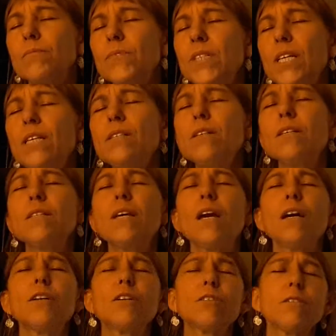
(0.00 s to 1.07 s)

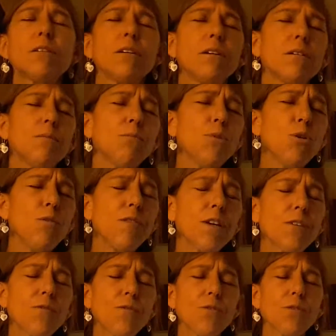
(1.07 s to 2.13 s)
Tisana,
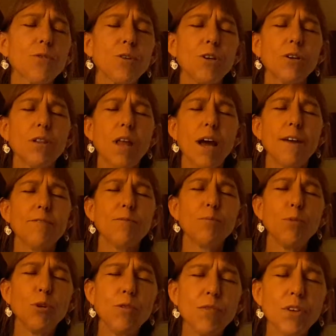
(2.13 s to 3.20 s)
moving through your life,
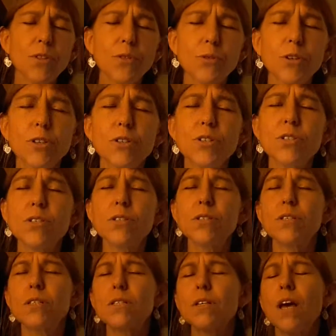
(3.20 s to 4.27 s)
moving through your
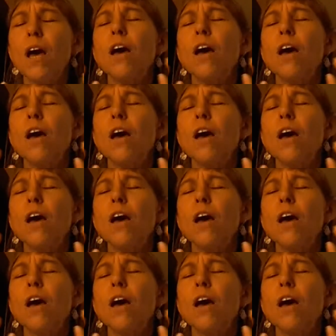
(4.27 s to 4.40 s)
existence,